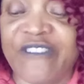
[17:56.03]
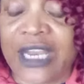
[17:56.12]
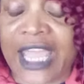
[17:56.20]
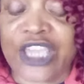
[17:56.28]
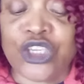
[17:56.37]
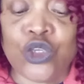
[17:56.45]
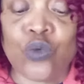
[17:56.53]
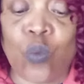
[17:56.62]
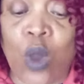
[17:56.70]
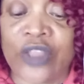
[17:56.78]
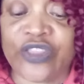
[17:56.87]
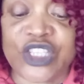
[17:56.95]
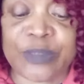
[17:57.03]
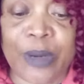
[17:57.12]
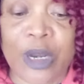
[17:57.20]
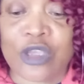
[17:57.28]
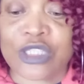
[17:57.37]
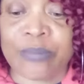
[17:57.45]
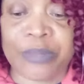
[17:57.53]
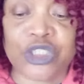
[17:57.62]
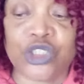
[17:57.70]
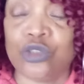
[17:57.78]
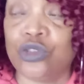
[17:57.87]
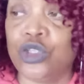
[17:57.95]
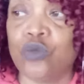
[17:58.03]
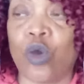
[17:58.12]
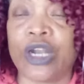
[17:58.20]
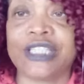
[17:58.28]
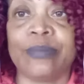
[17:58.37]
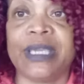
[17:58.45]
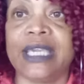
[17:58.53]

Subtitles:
feel like you want this person, but you want it to be